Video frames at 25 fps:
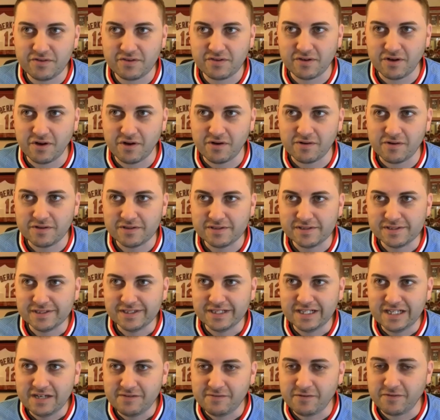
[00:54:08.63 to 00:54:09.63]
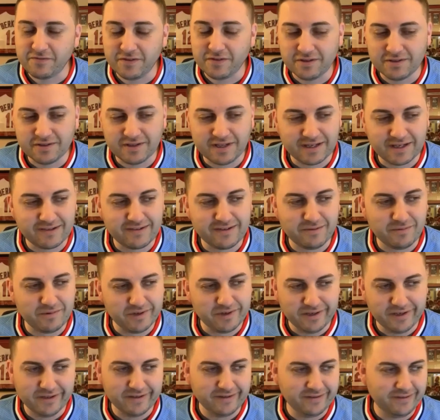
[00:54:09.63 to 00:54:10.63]
So if you feel like
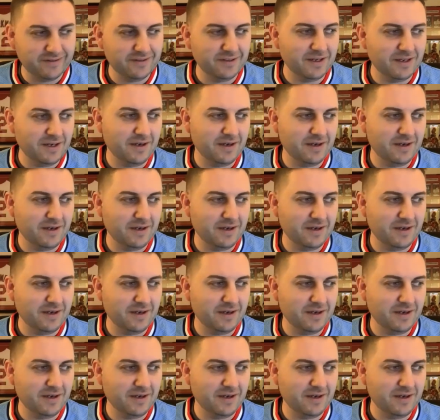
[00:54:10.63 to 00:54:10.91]
someone is